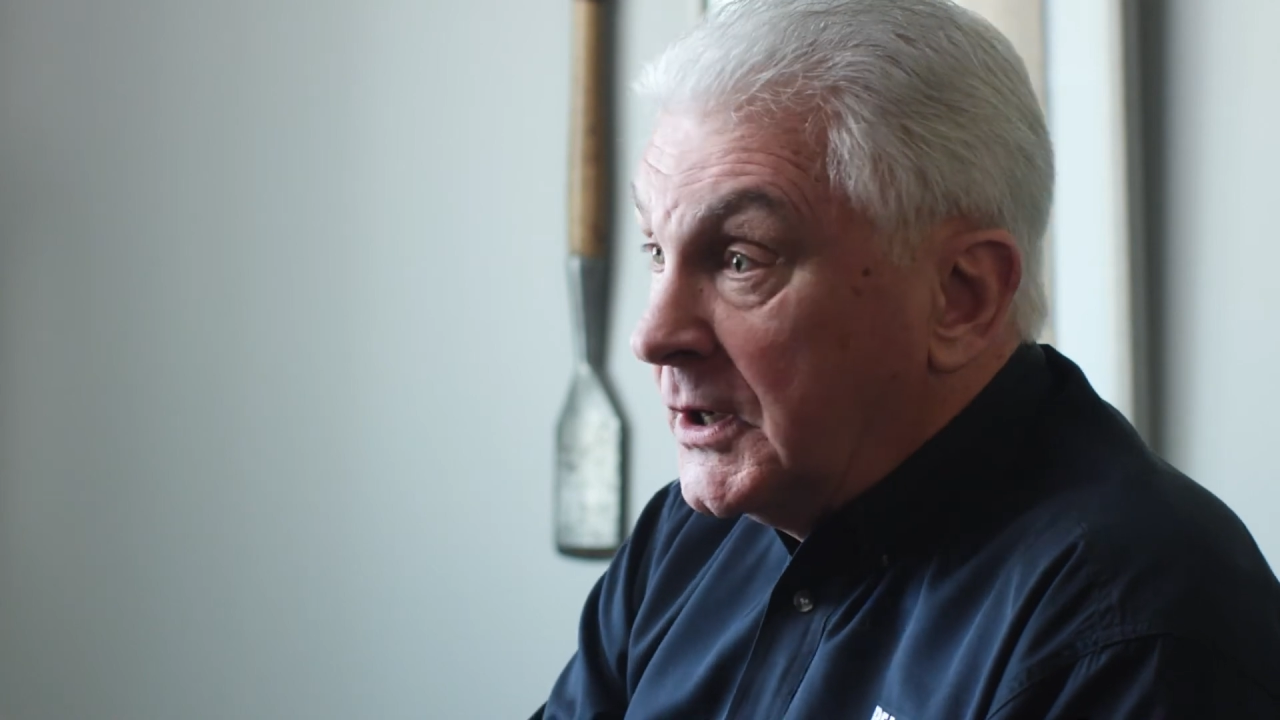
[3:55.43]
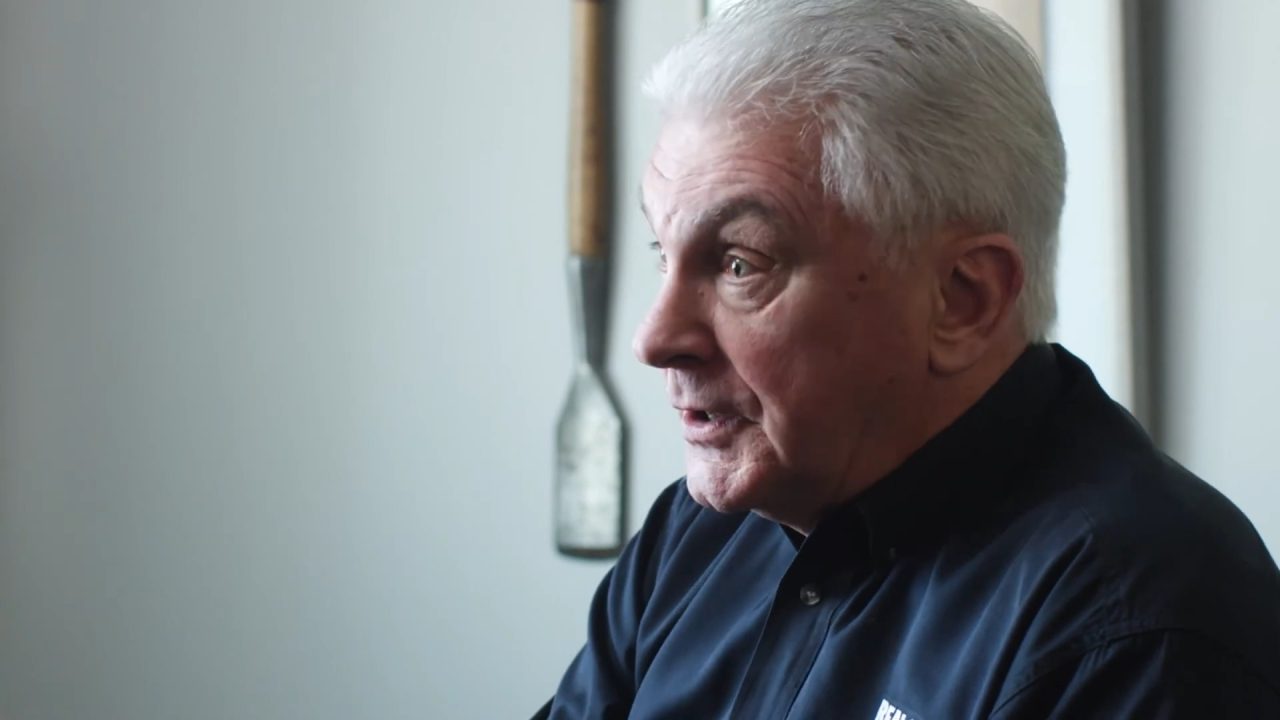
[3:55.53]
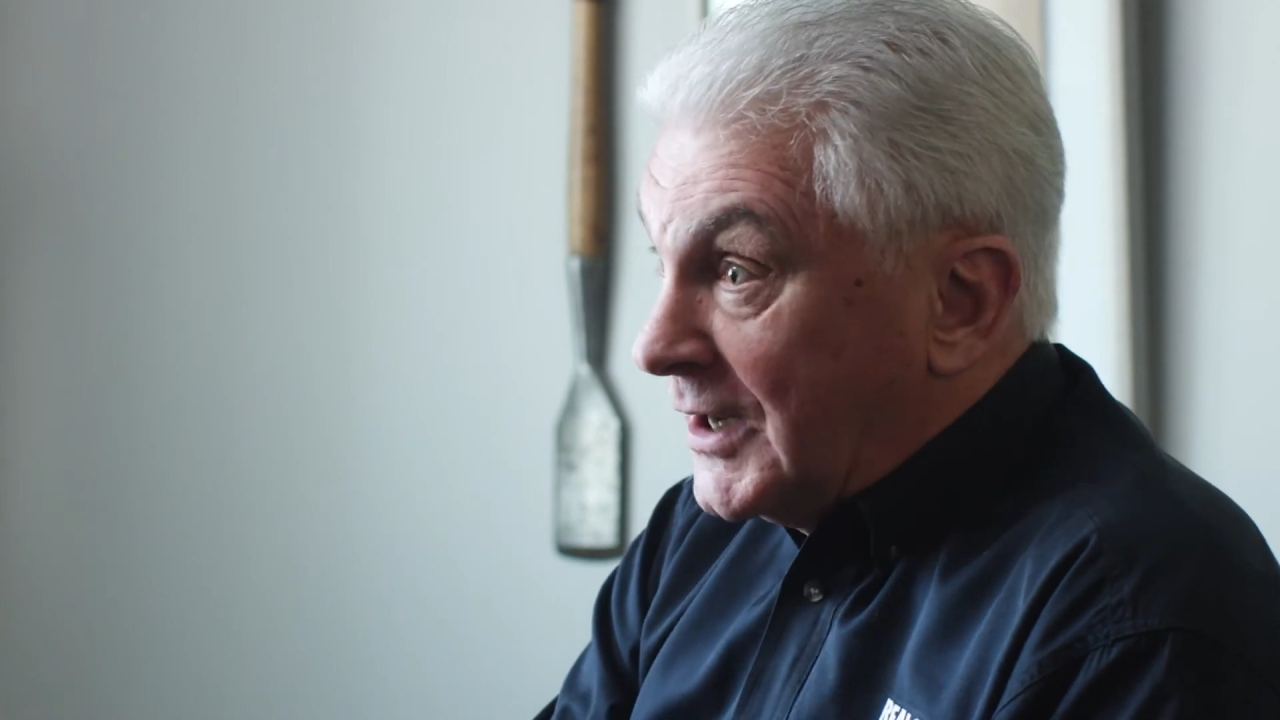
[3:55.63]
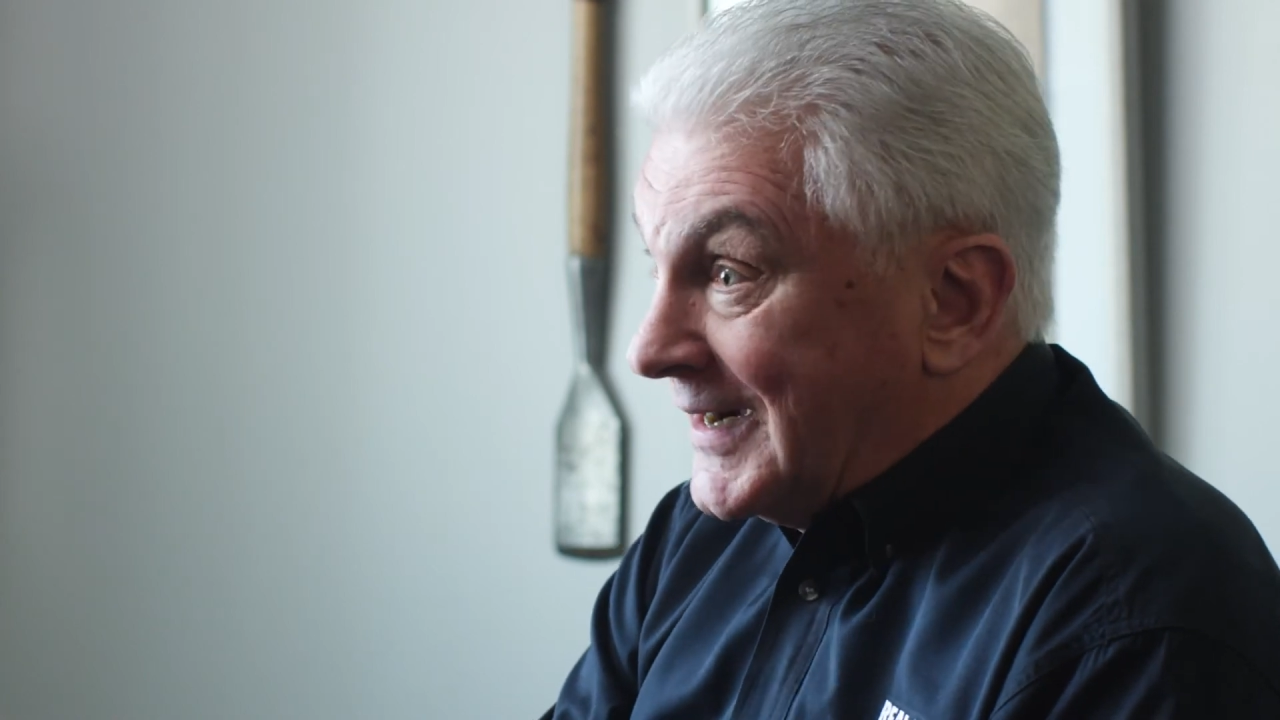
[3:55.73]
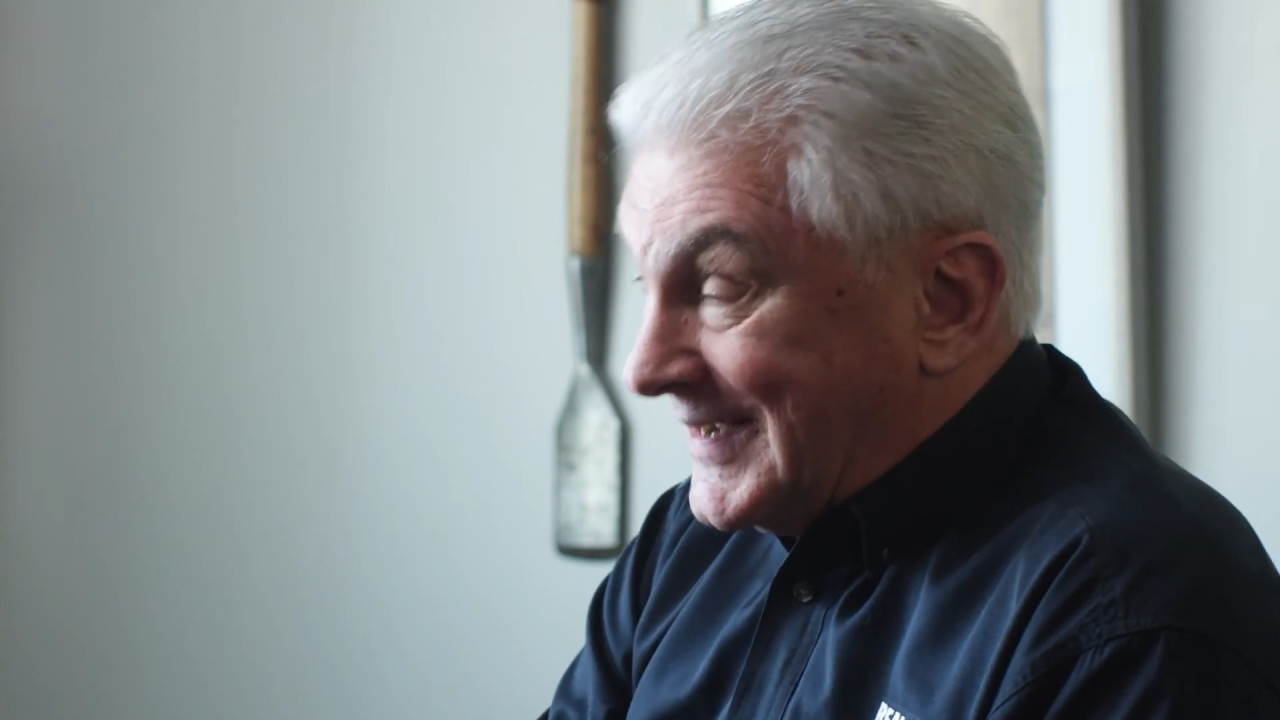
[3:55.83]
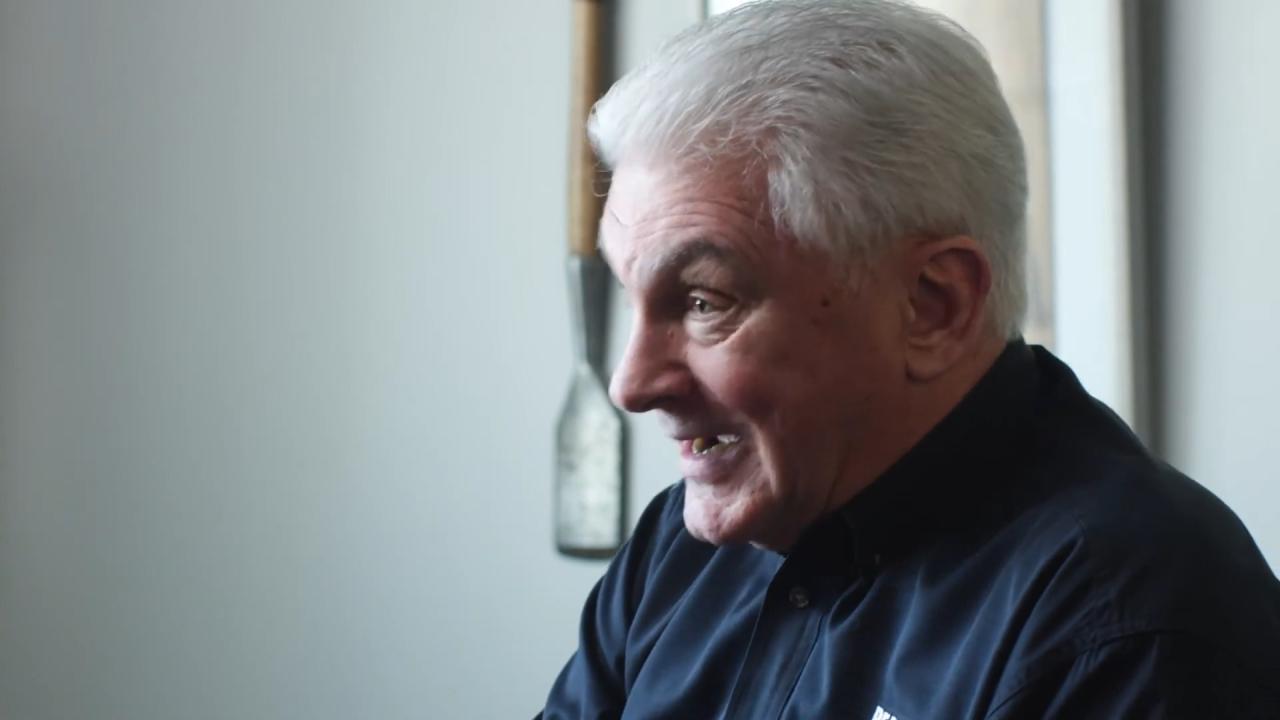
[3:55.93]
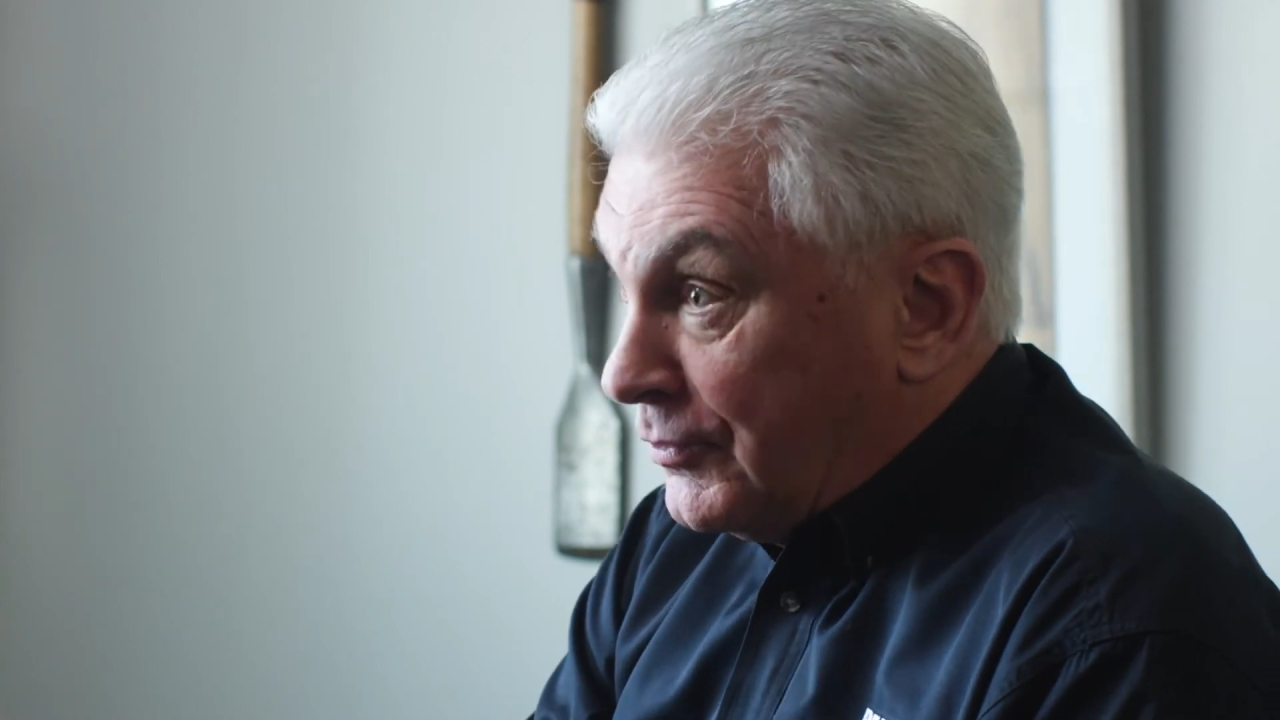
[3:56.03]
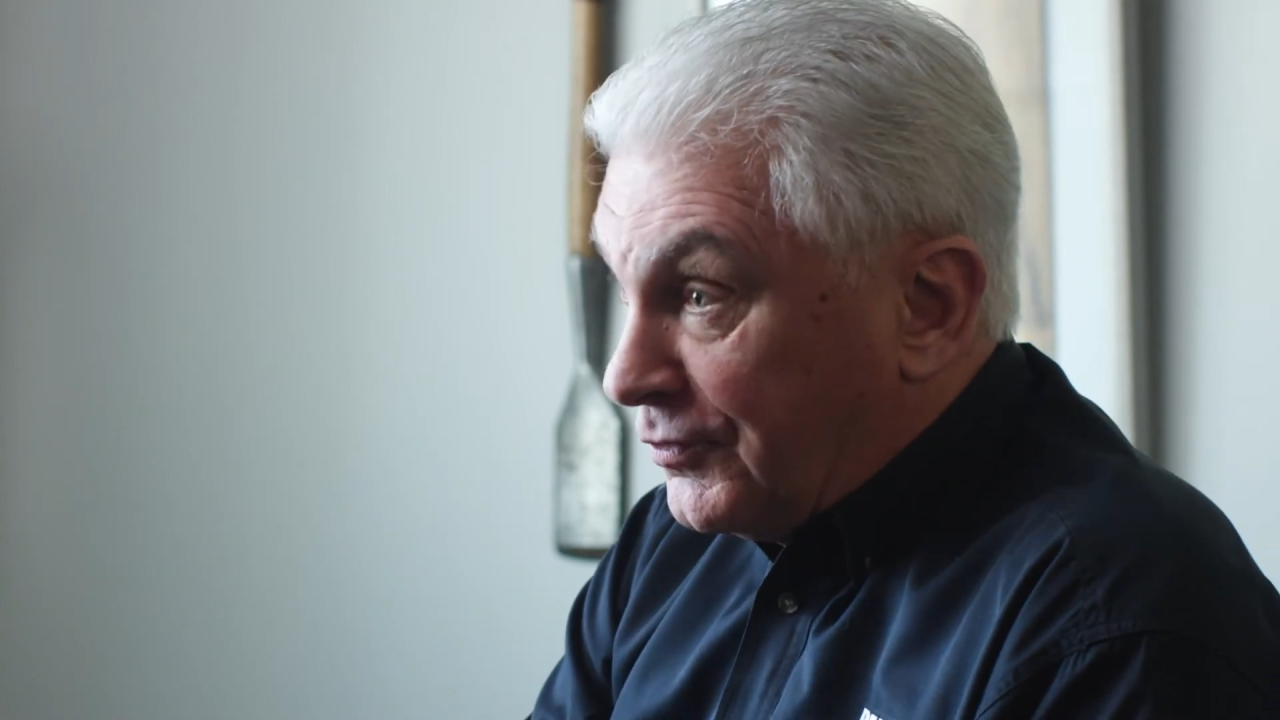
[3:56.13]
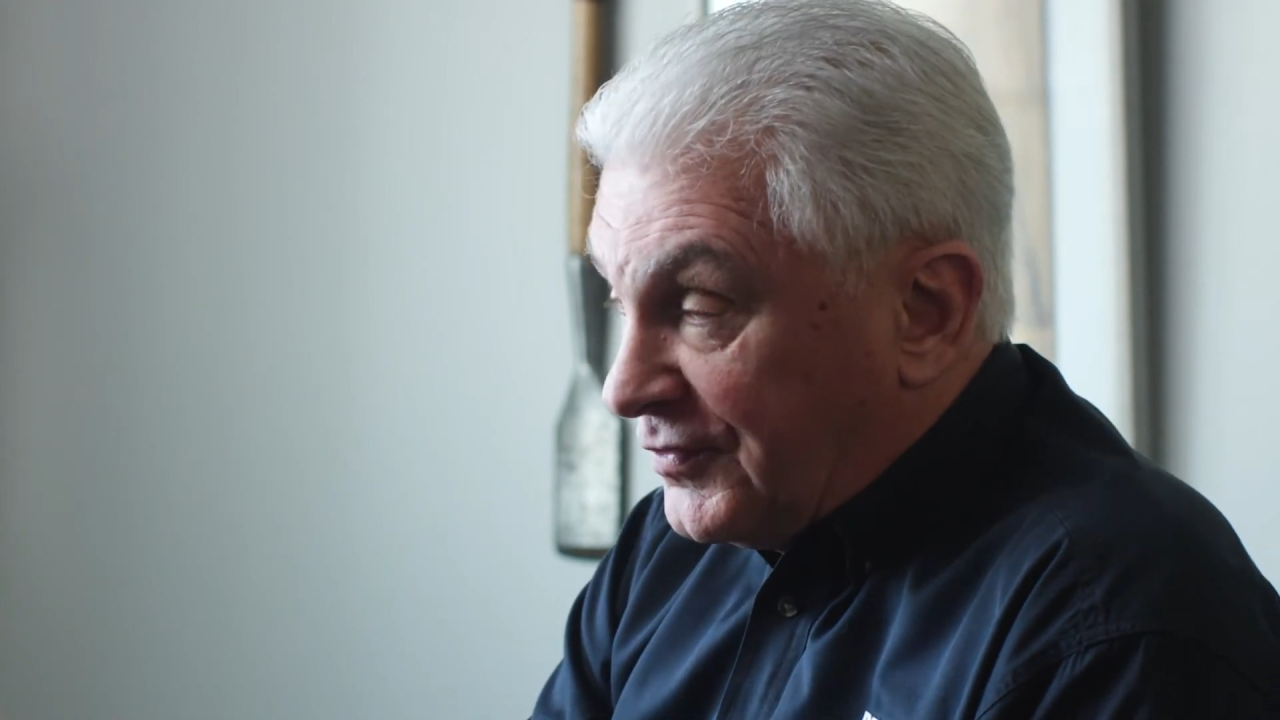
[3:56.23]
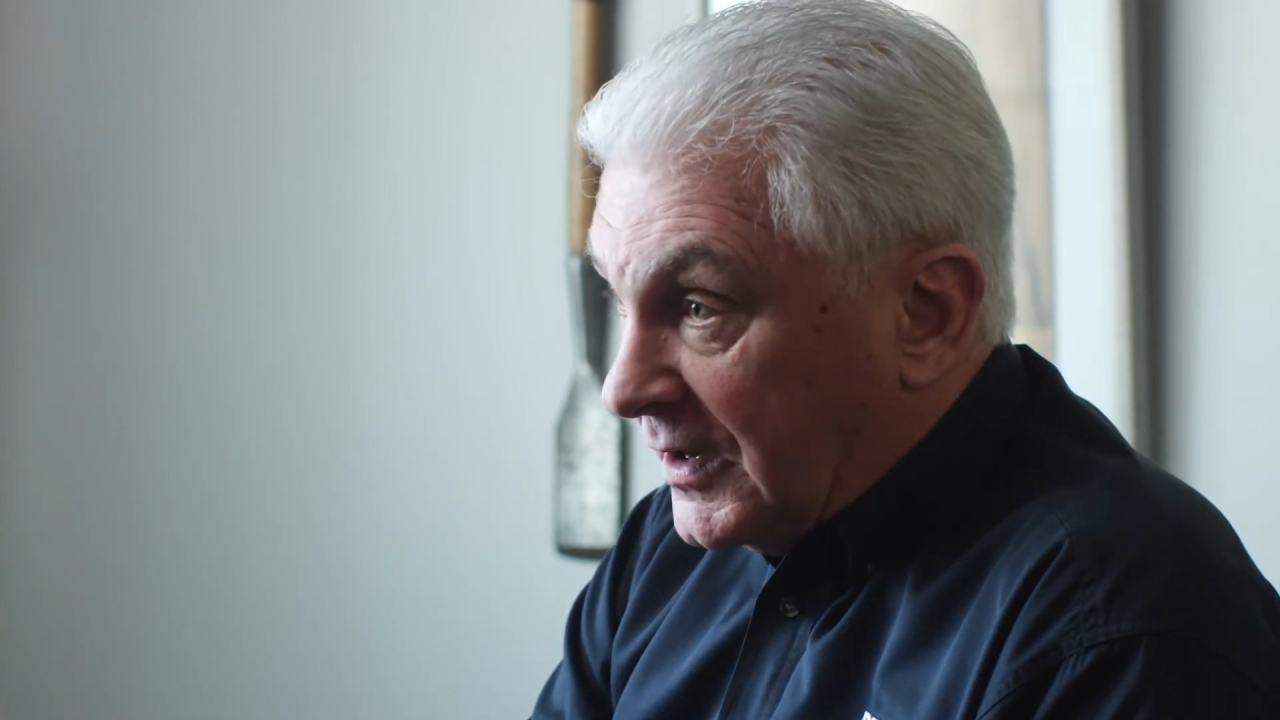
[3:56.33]
not
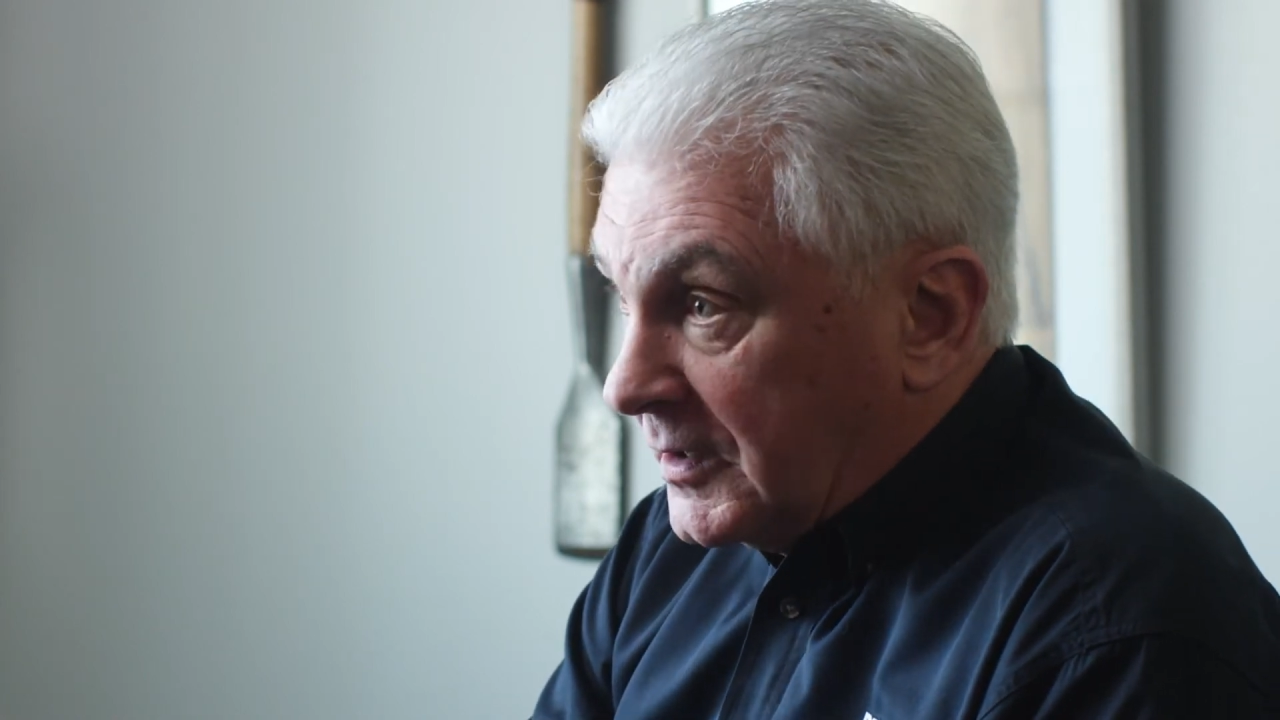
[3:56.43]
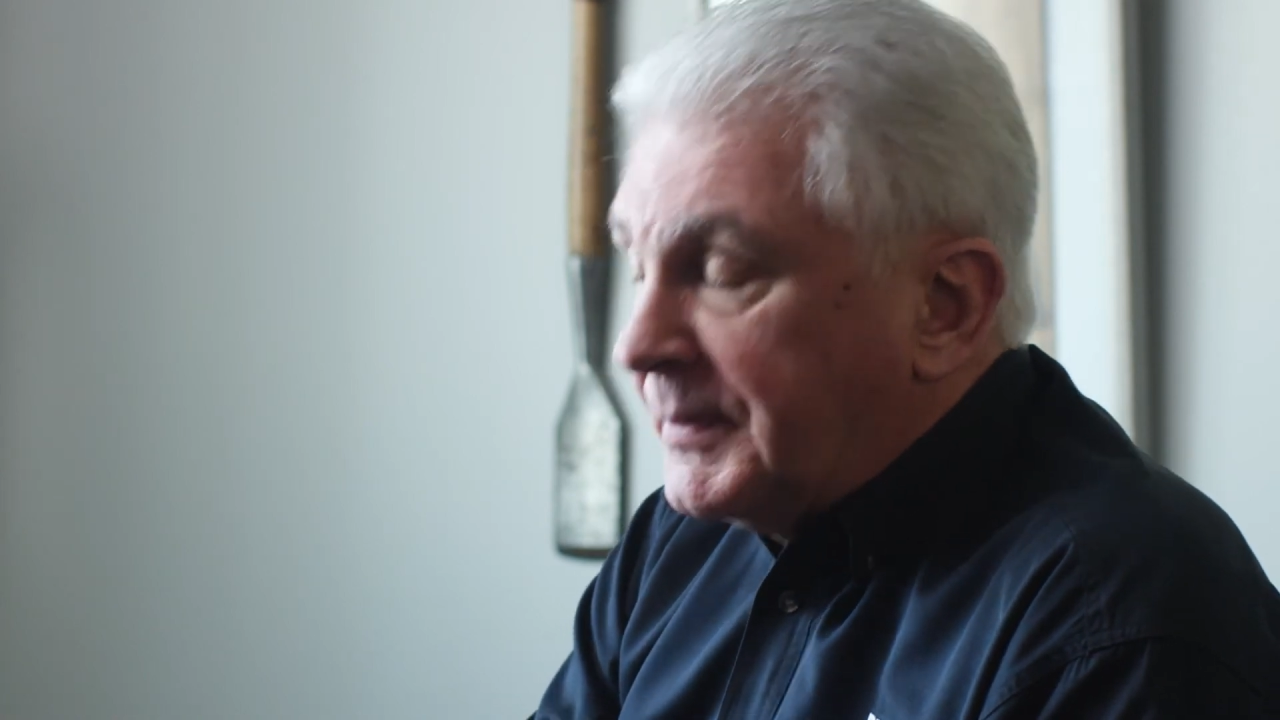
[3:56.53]
countersunk,